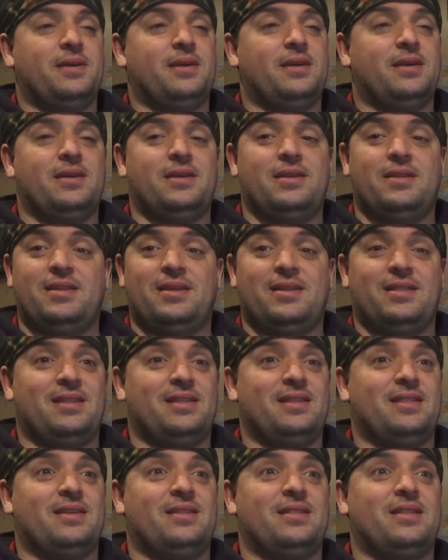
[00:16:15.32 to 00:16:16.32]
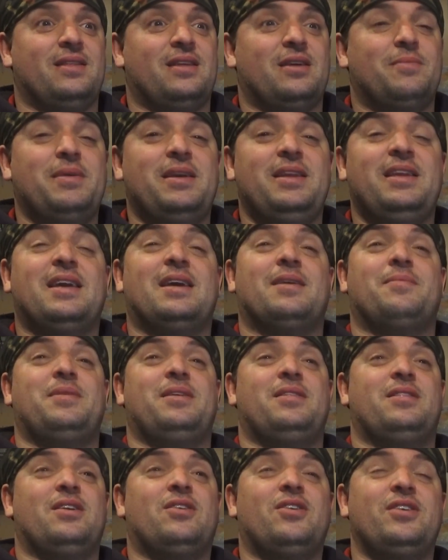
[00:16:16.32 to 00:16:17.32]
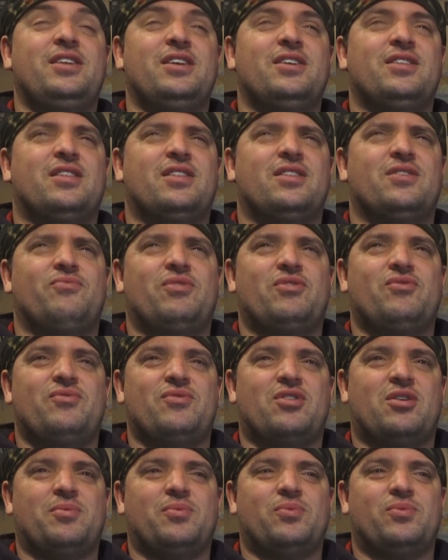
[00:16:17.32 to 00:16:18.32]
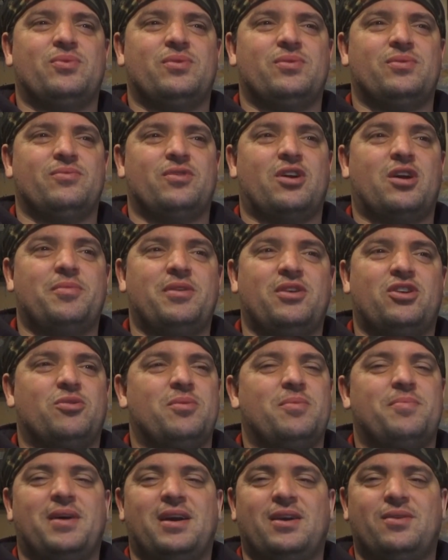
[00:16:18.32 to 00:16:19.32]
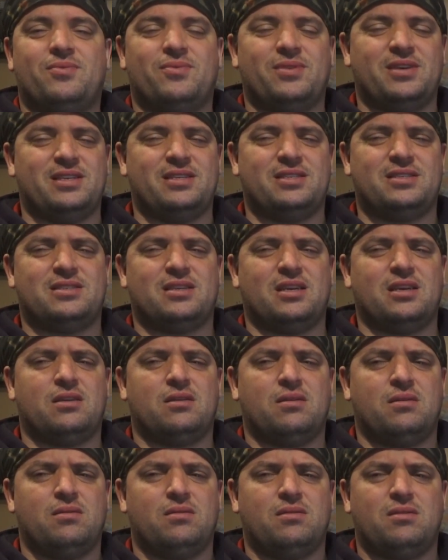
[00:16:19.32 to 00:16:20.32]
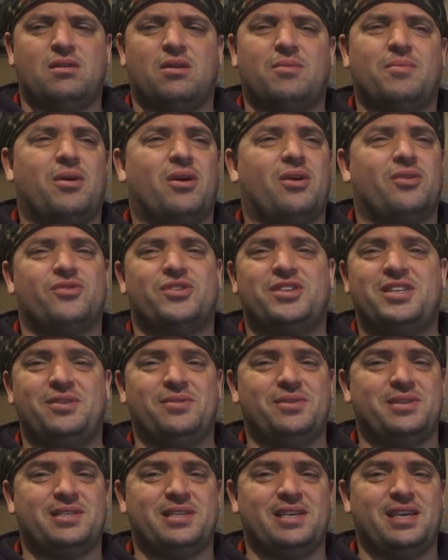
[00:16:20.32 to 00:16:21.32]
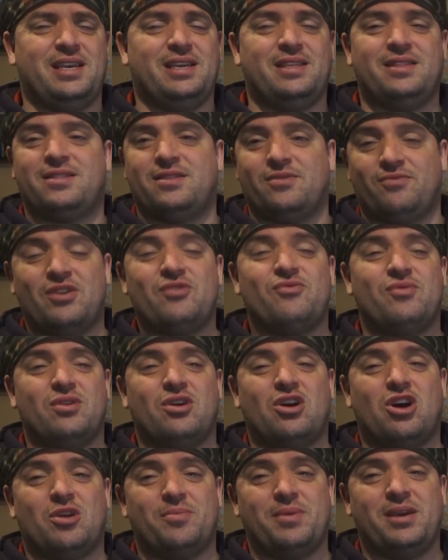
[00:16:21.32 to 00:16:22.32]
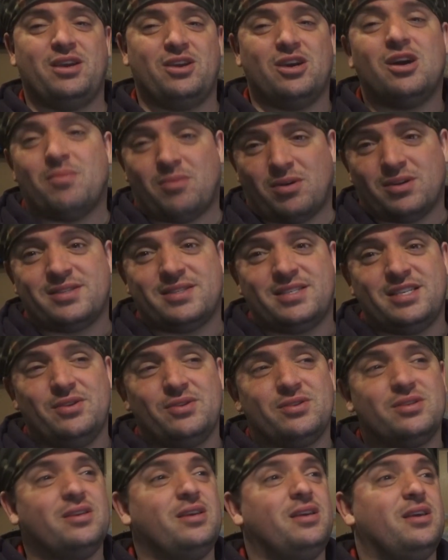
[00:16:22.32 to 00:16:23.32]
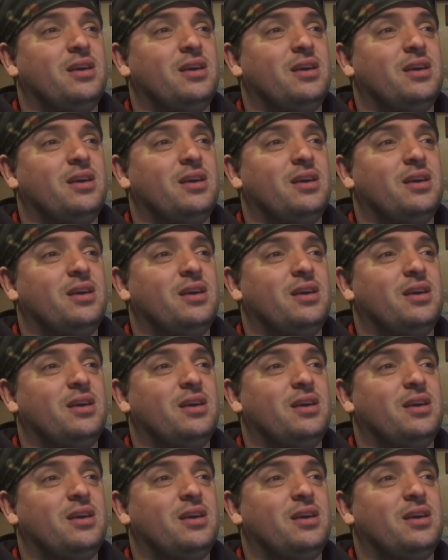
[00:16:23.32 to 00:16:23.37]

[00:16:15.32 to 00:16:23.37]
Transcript: I mean, yeah, the idea that the Red Room Army coming back is like, come on, seriously, the Red Room Army, come on, seriously.